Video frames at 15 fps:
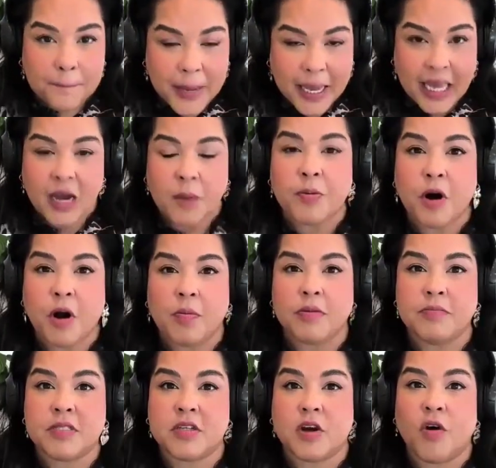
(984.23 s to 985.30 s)
being a
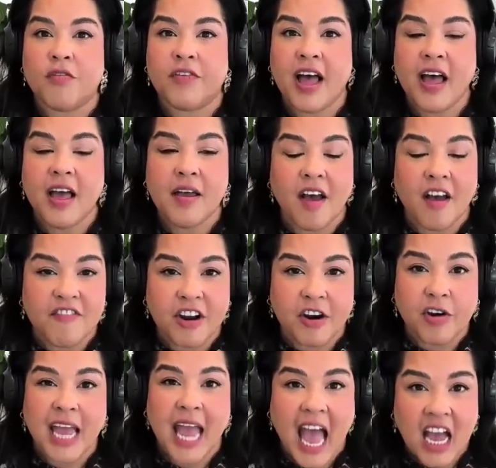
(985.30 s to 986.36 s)
problem solver, a
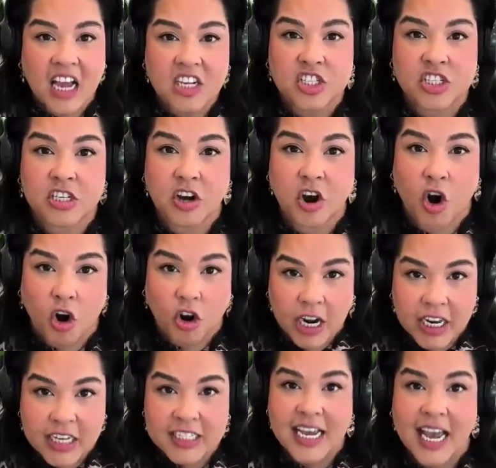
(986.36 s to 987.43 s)
very
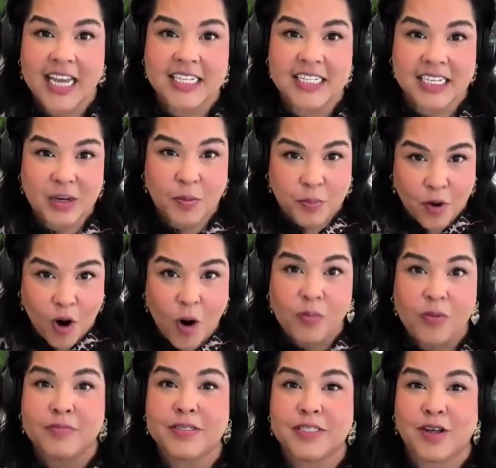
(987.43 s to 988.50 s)
action-orientated
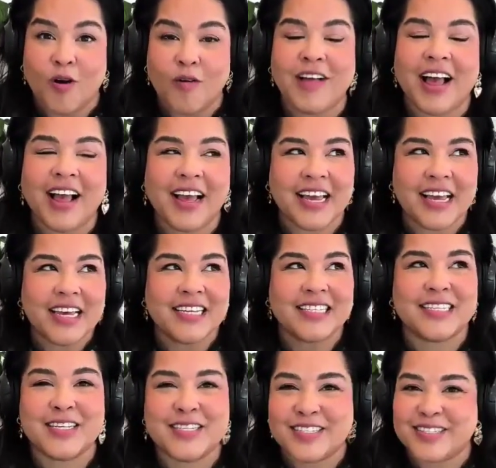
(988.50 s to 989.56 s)
problem solver
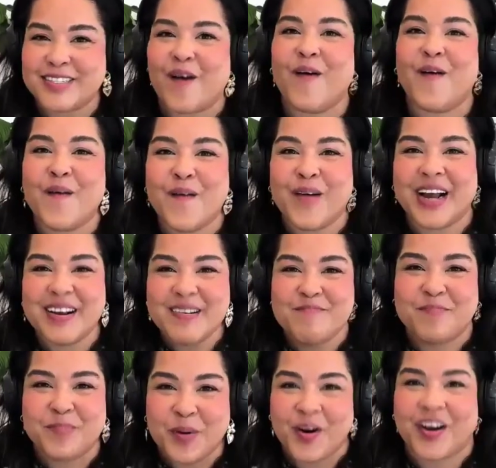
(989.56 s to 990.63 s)
is so
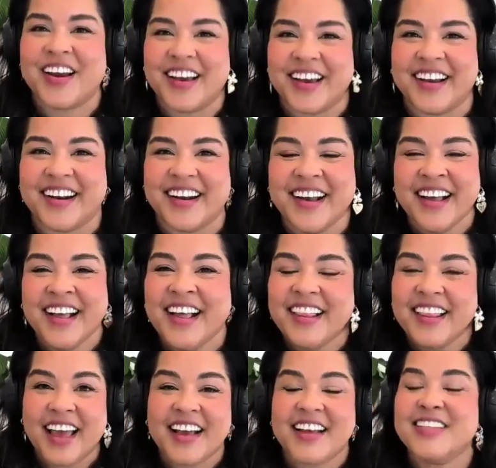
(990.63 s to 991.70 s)
important.
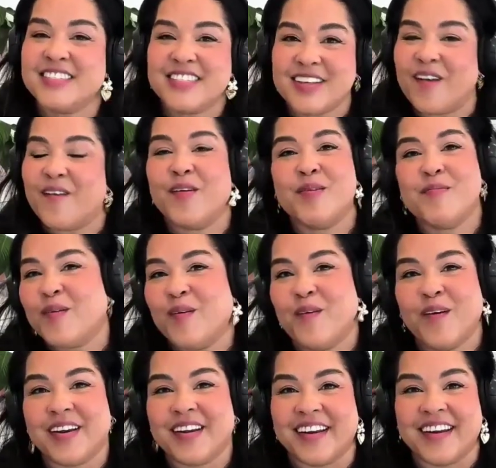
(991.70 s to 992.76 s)
Like, it's so
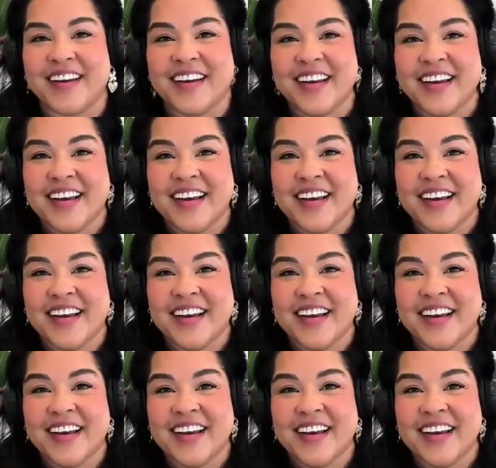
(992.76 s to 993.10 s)
important.